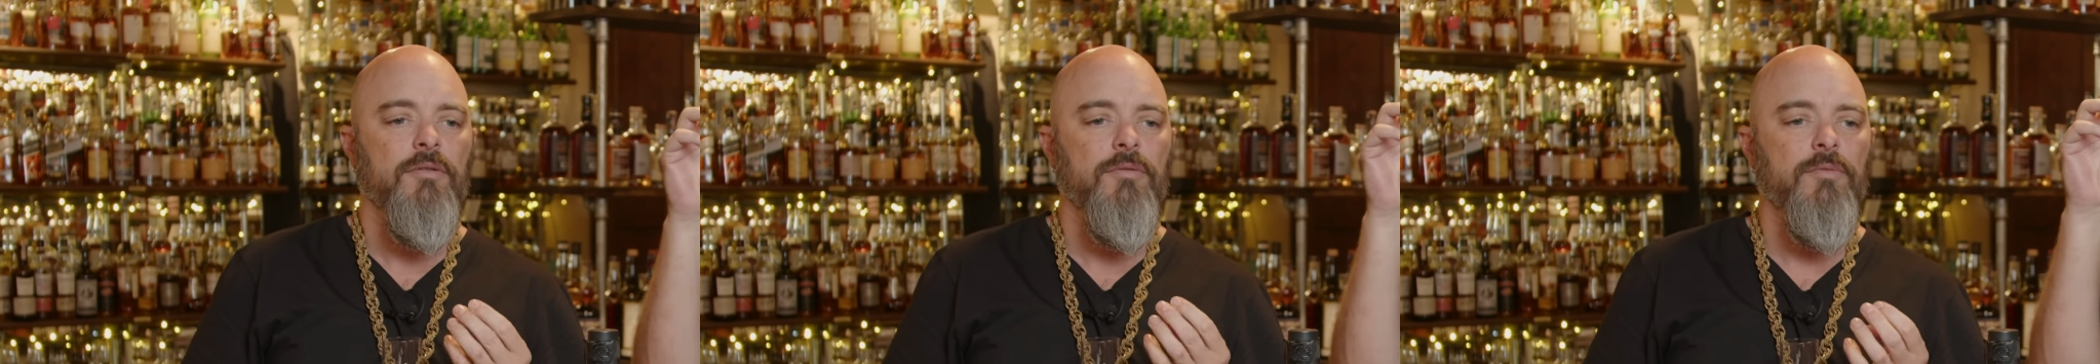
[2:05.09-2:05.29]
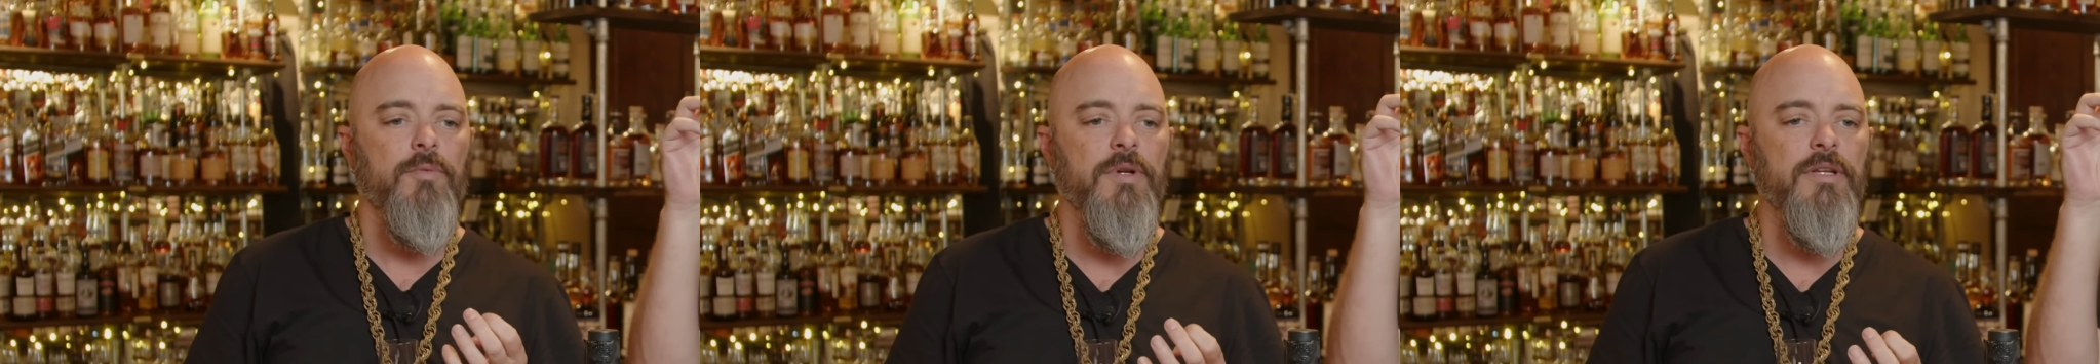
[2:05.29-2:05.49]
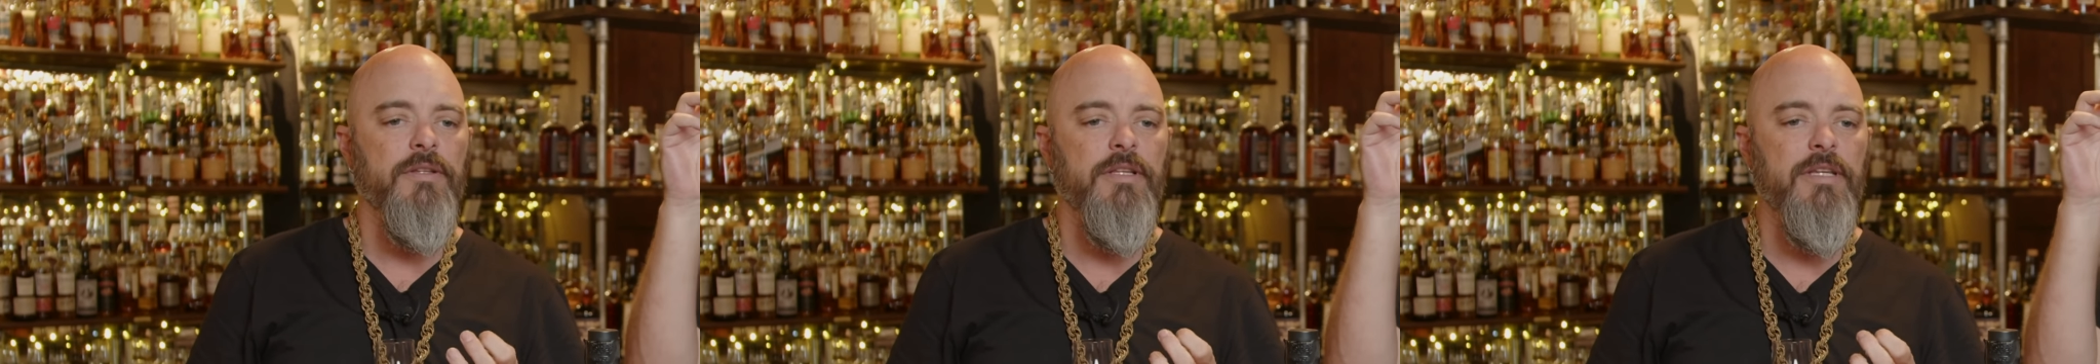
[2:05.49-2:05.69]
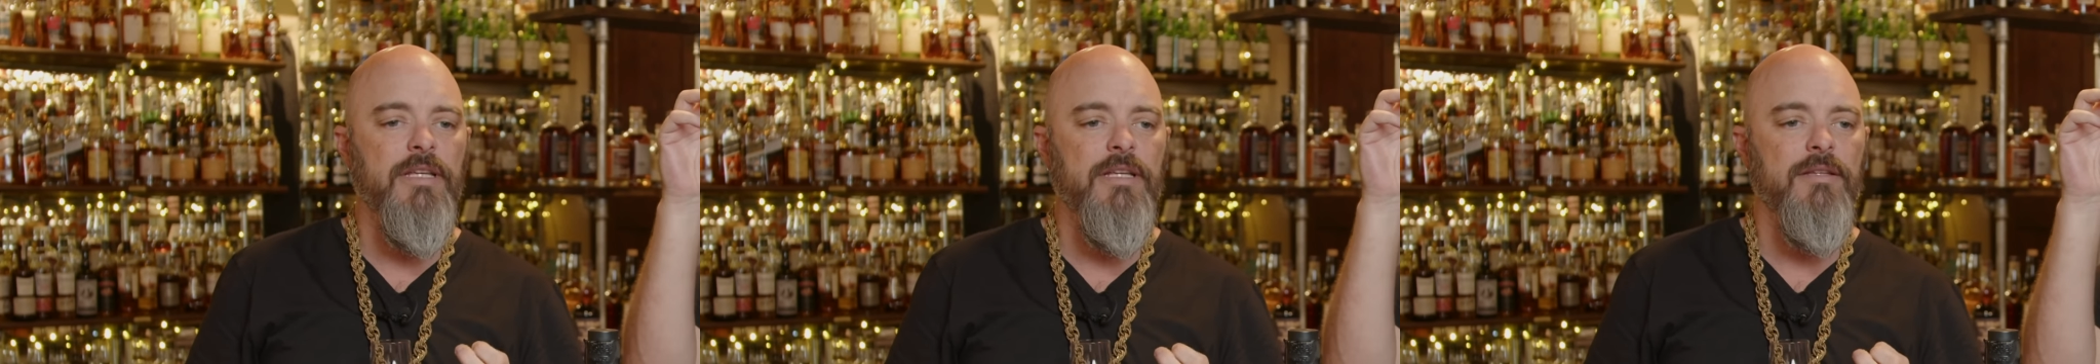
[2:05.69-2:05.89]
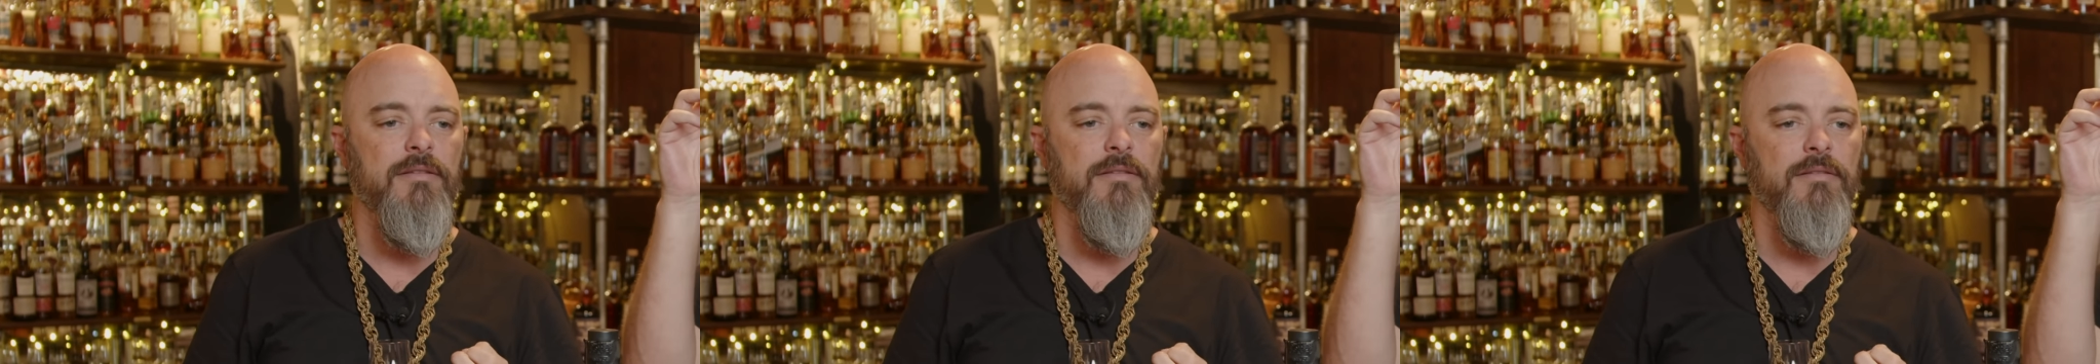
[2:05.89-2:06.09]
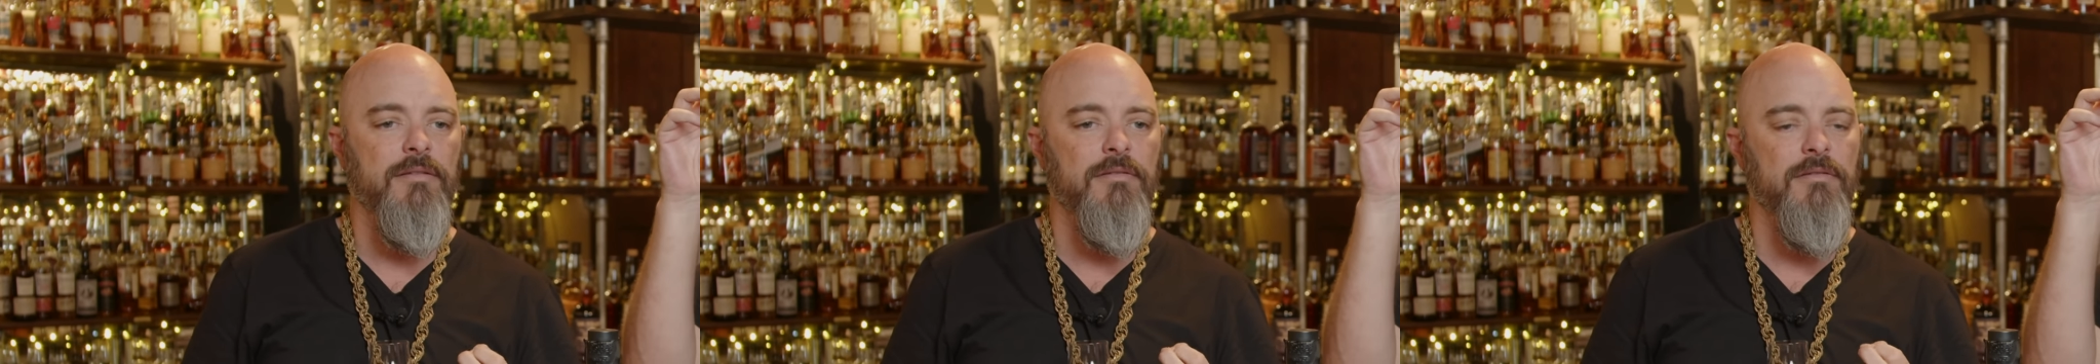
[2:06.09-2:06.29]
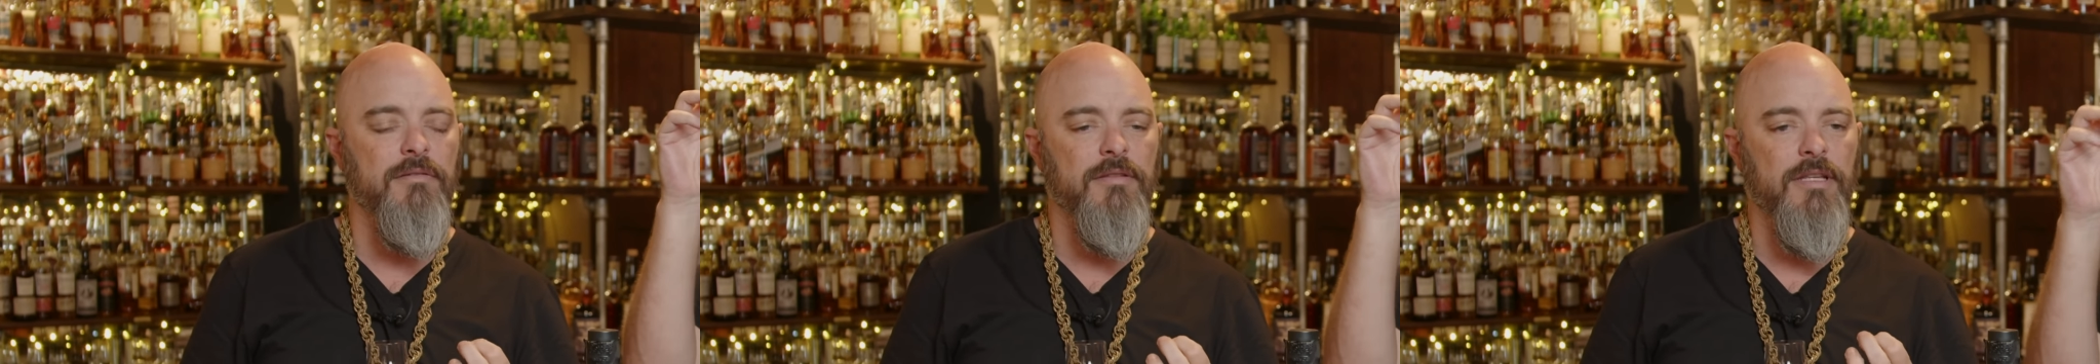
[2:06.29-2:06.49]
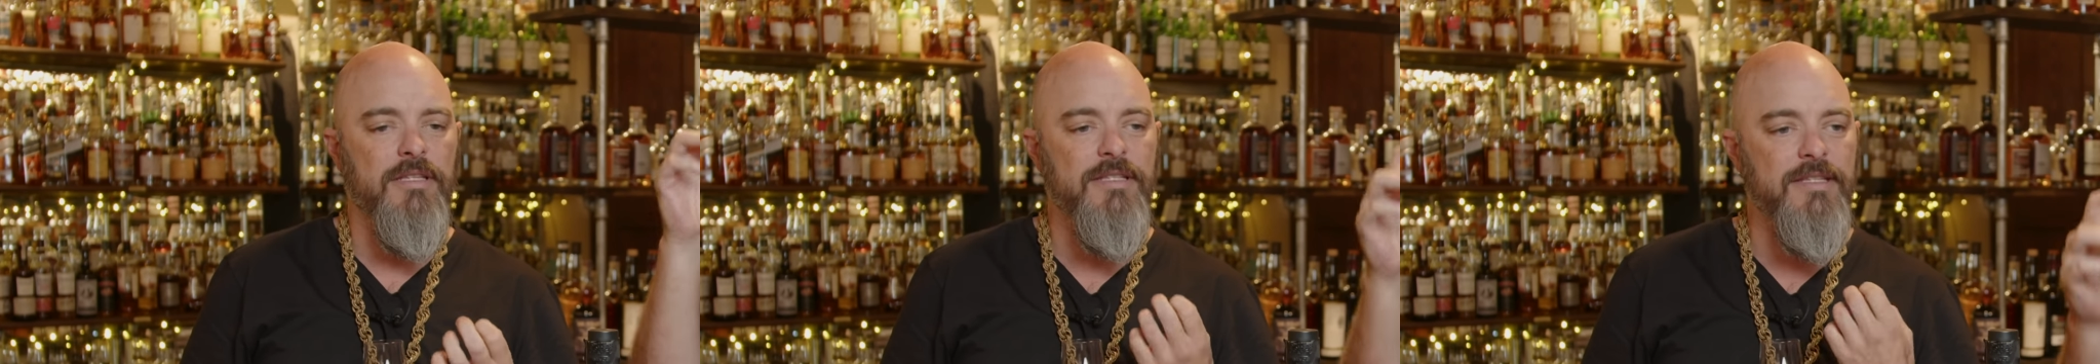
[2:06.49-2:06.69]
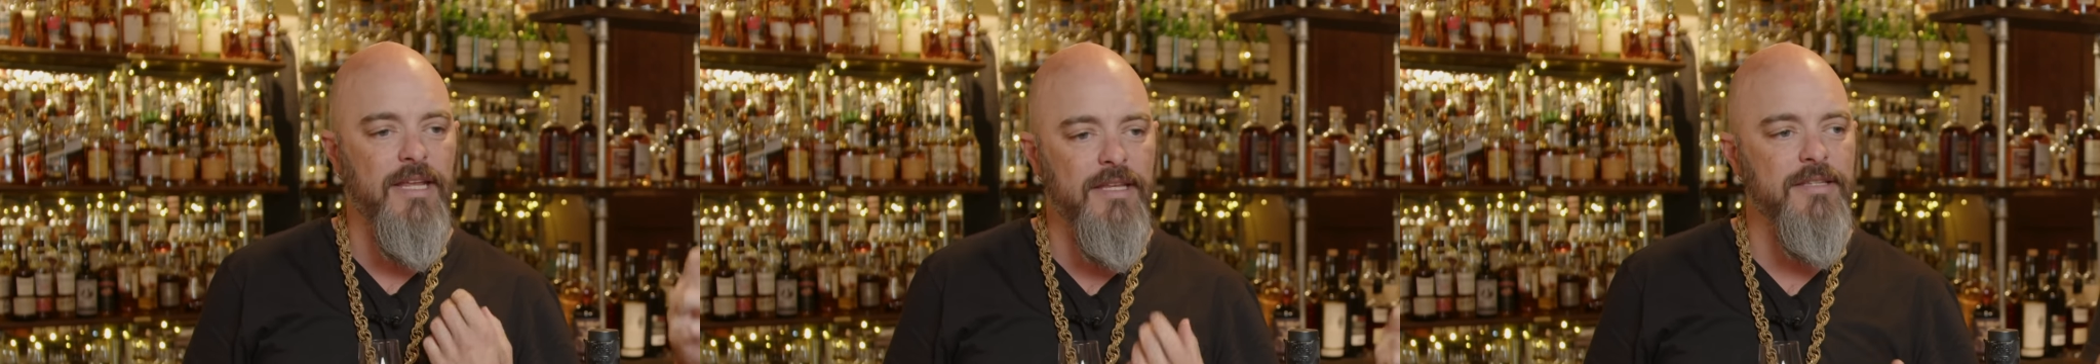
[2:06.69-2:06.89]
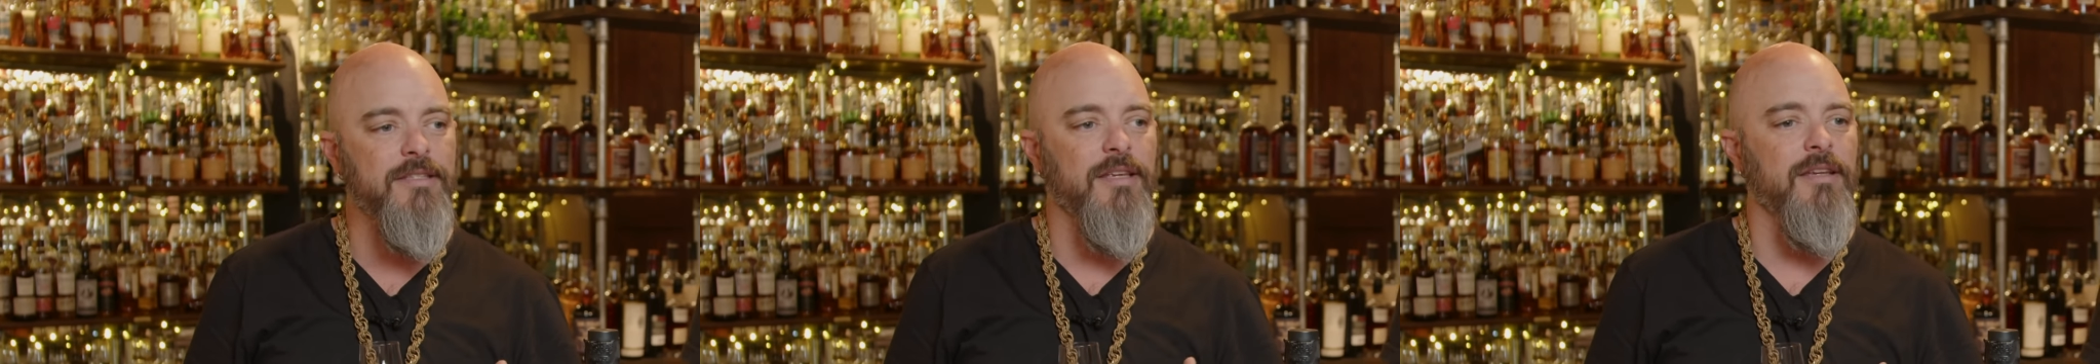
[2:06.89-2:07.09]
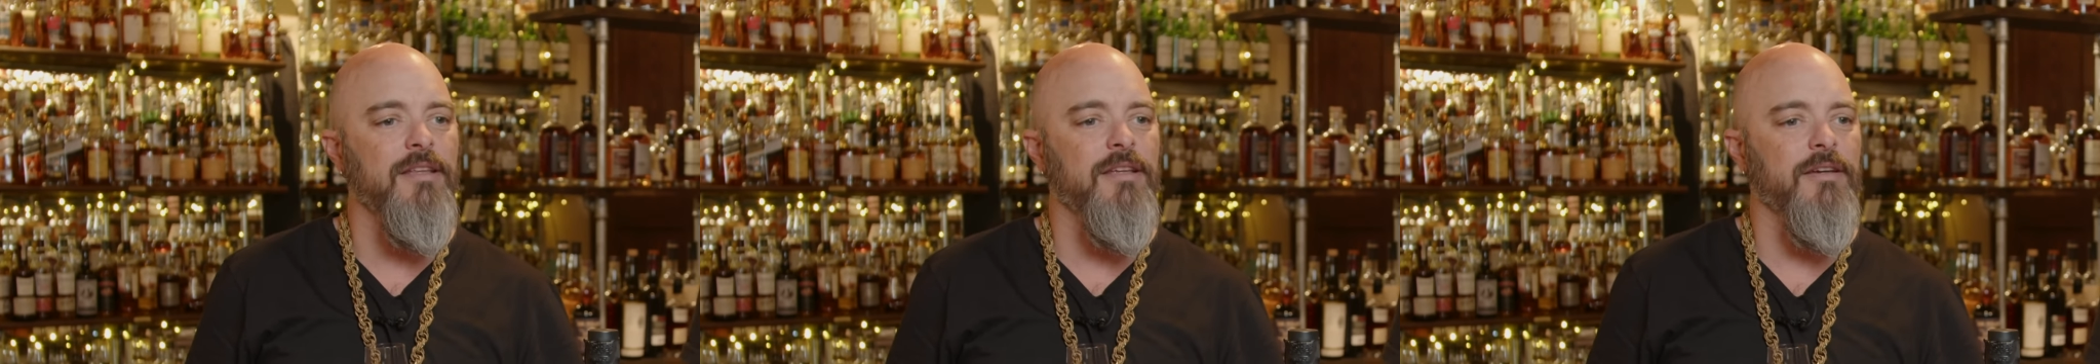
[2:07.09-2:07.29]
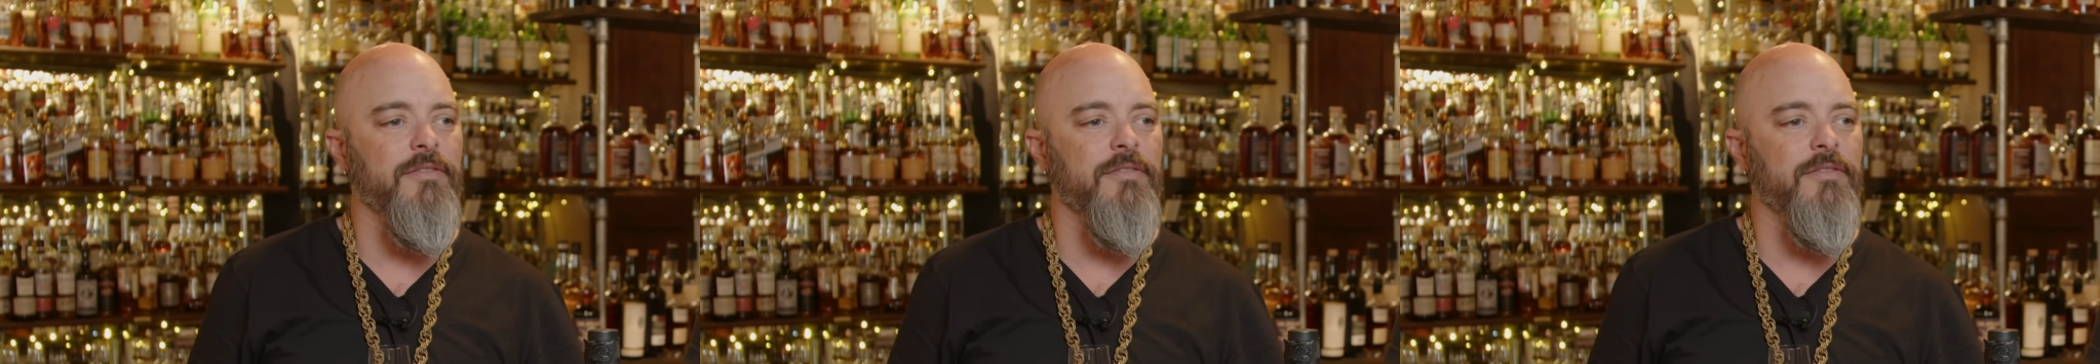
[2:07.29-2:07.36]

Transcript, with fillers: really the density